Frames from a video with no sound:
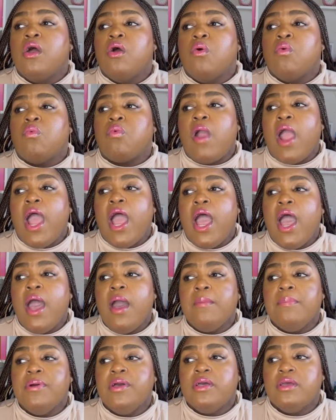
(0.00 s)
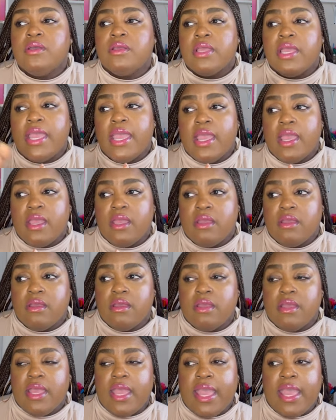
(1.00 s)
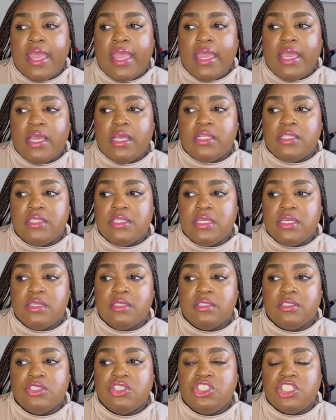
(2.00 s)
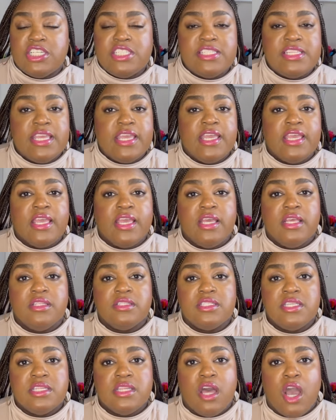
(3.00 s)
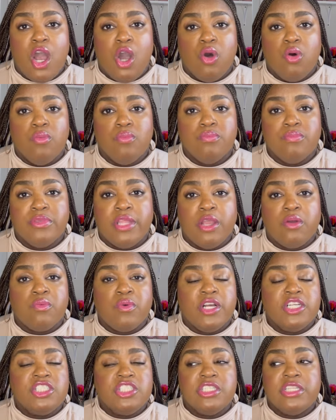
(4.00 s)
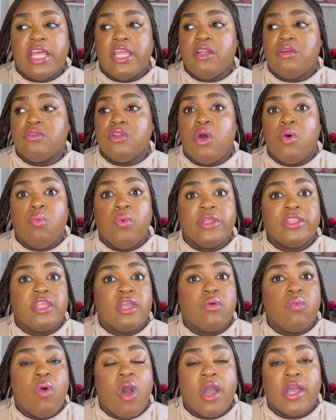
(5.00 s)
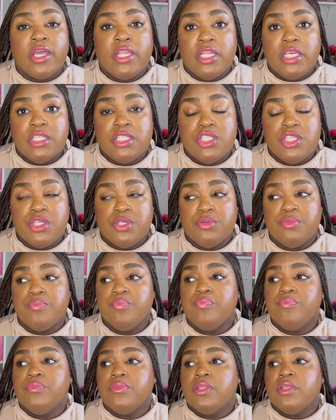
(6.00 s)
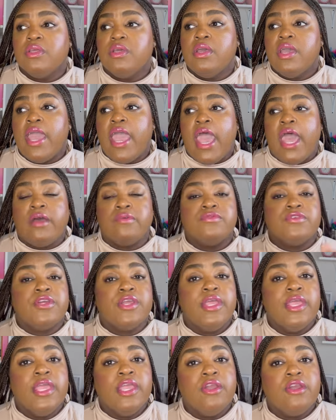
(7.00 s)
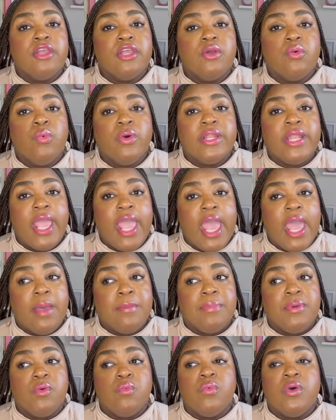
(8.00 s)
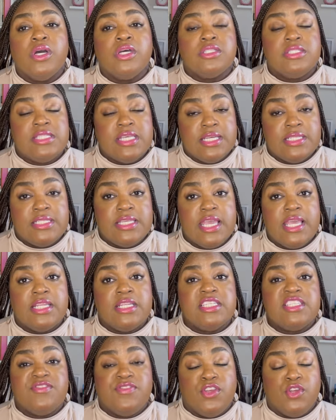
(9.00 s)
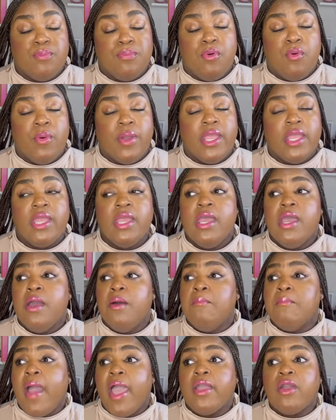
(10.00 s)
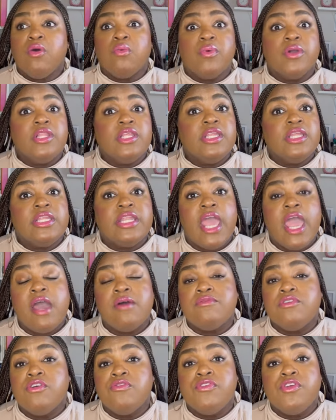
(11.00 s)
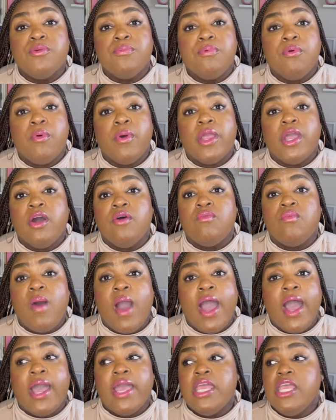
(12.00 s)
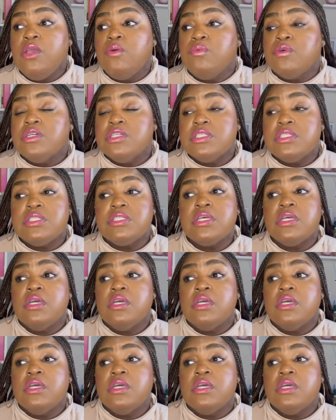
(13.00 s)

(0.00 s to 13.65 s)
Rob and Justine get to the home. They're rushing. They don't know what they're walking into. After hearing what happened, what Santana's viewpoint, Michael really didn't have no viewpoint of why he was